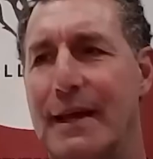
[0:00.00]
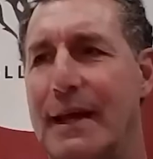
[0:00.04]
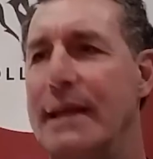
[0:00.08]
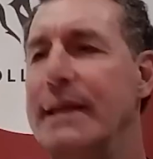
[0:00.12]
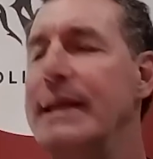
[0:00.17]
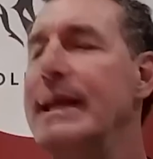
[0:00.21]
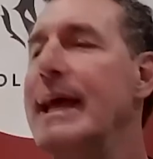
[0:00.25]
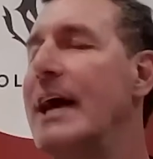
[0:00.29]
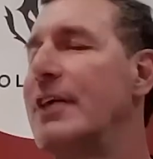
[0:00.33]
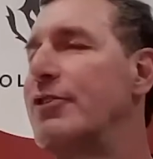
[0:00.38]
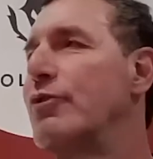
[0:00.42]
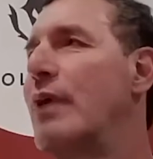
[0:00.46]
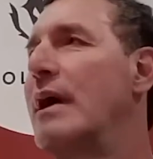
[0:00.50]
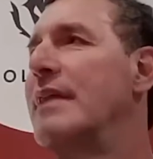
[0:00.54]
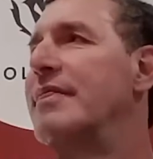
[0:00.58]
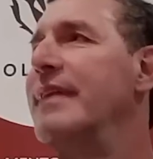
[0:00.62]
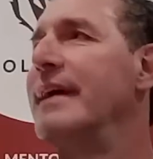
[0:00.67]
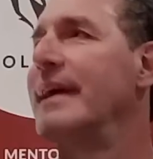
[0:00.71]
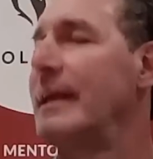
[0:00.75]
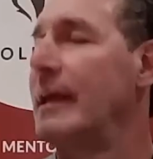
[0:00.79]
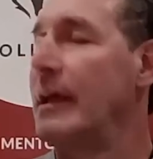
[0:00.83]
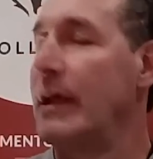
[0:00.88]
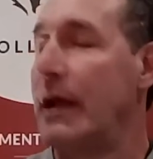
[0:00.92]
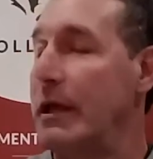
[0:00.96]
Yeah, so I
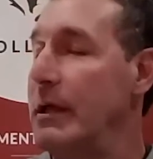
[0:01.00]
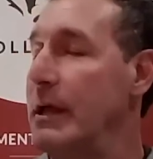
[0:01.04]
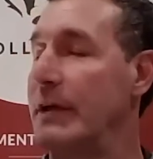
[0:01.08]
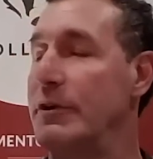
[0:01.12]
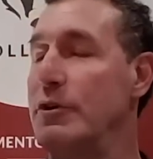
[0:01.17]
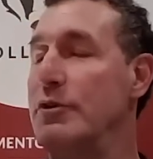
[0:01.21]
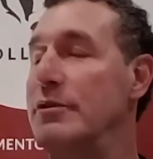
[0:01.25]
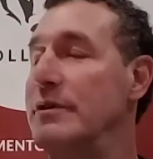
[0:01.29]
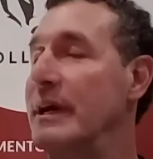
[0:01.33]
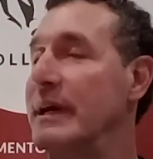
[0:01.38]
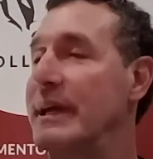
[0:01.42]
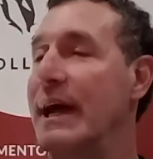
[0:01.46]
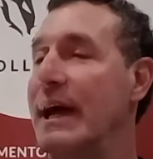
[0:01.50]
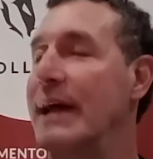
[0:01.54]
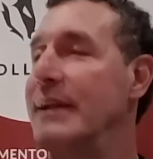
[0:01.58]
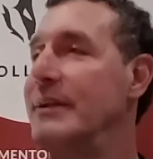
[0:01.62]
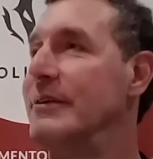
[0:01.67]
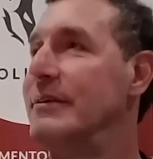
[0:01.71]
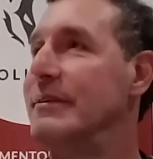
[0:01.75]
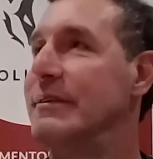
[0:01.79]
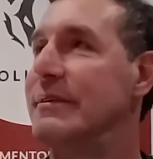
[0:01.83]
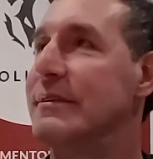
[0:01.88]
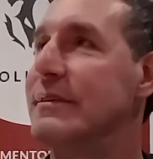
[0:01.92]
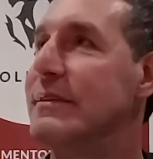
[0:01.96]
think again,
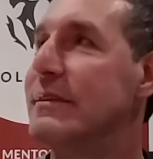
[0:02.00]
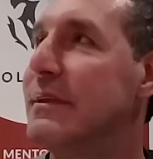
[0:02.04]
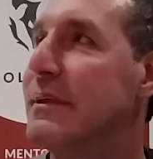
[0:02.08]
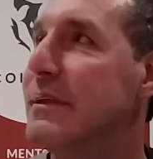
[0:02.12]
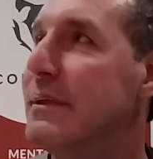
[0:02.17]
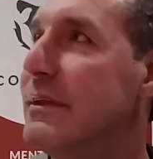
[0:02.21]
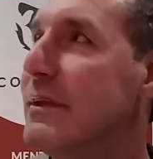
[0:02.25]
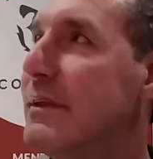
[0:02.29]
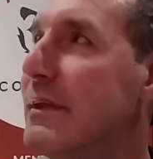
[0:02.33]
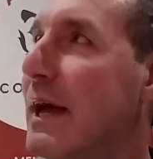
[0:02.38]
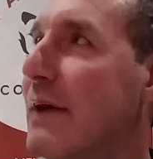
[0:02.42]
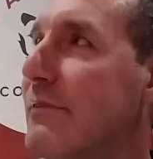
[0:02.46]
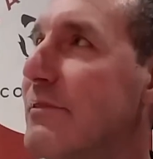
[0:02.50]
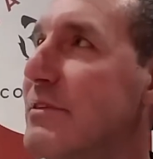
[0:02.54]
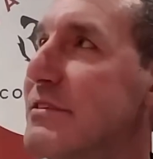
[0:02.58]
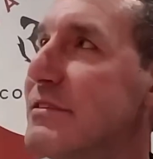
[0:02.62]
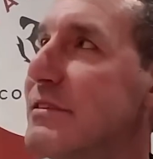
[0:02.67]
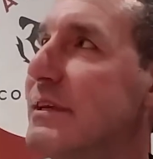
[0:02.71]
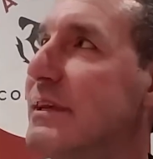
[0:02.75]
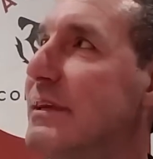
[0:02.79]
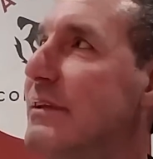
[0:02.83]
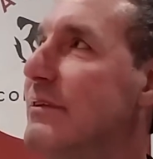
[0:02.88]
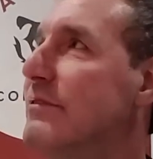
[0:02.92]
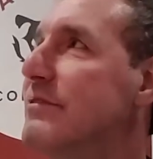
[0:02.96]
you
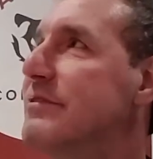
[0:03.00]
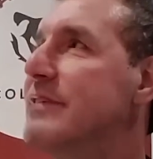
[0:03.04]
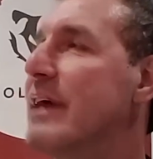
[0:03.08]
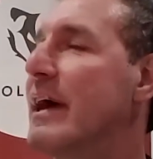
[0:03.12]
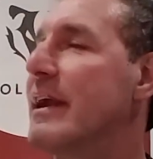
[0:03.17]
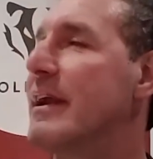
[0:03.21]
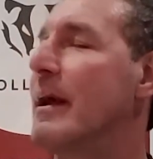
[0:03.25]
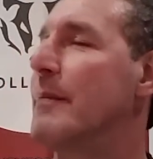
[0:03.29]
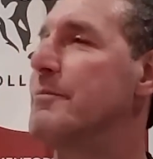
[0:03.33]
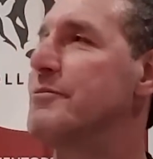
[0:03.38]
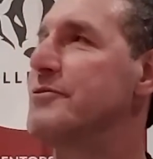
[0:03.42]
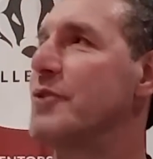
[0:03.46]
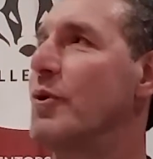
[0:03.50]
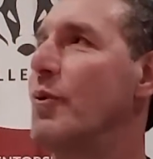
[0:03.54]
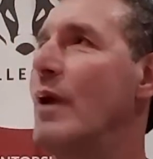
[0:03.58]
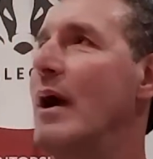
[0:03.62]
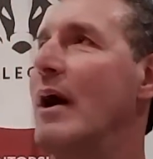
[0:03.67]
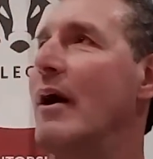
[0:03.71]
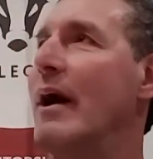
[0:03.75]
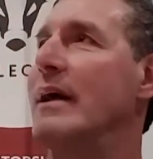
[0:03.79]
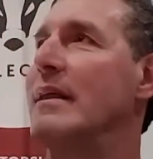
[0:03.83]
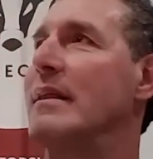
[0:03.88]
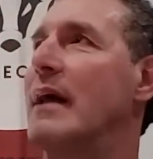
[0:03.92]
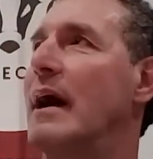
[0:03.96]
obviously set it up so
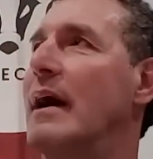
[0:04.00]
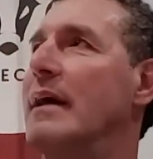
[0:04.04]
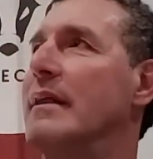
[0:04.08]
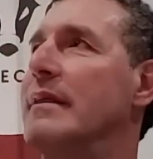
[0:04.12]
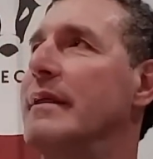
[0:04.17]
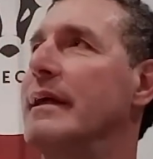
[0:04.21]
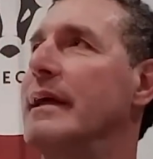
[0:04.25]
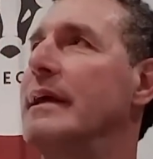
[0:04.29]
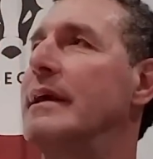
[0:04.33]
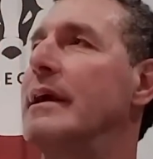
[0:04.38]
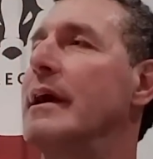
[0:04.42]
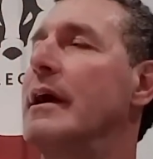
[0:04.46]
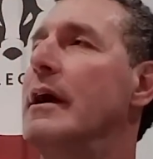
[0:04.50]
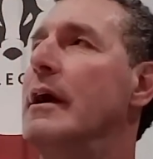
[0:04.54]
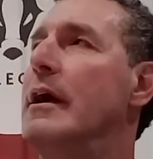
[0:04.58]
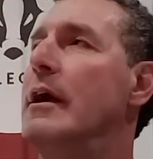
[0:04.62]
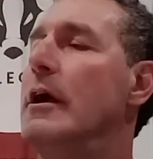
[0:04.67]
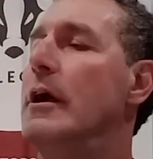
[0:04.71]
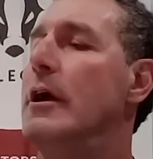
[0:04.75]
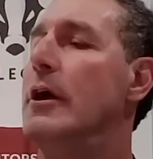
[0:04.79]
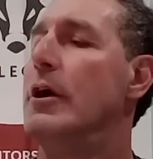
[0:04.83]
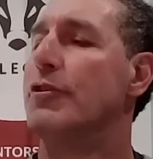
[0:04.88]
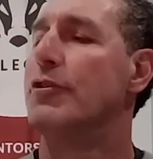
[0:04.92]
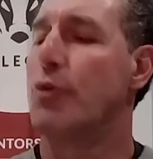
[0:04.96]
well. I think
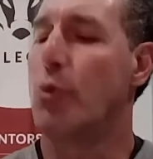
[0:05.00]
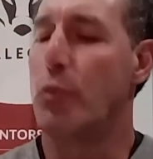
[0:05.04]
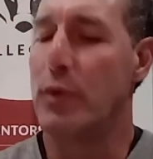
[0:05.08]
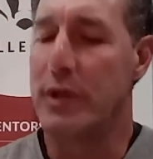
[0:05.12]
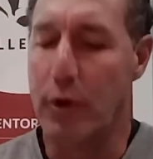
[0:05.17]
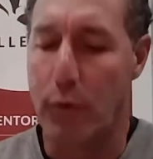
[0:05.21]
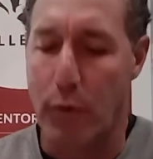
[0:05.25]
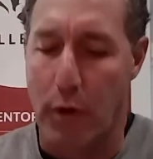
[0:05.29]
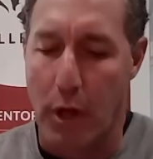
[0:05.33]
so.